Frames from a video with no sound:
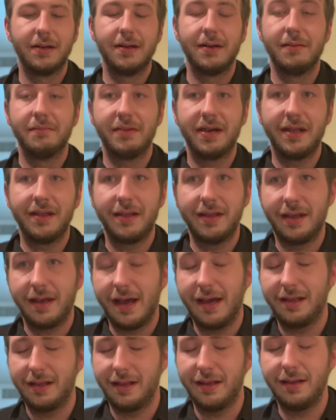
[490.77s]
But
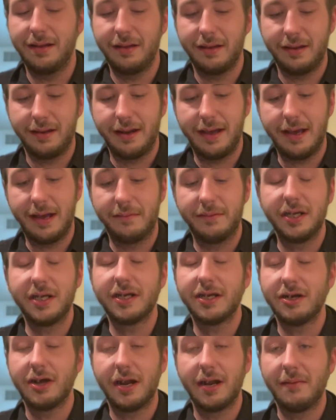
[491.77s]
at the end of the day, I'm just
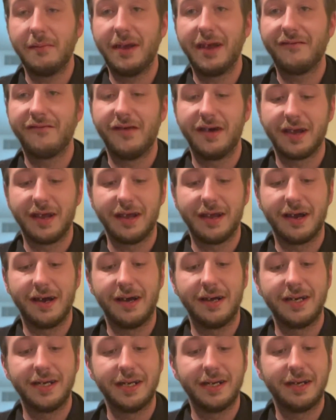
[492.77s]
trying to make fucking
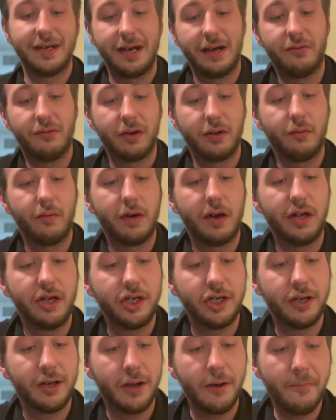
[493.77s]
content I want to watch,
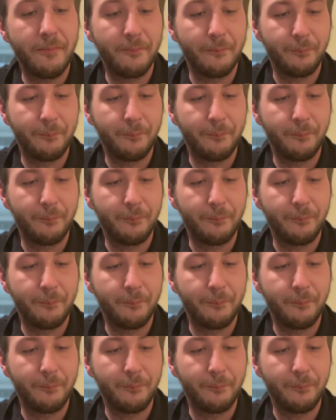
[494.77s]
you know?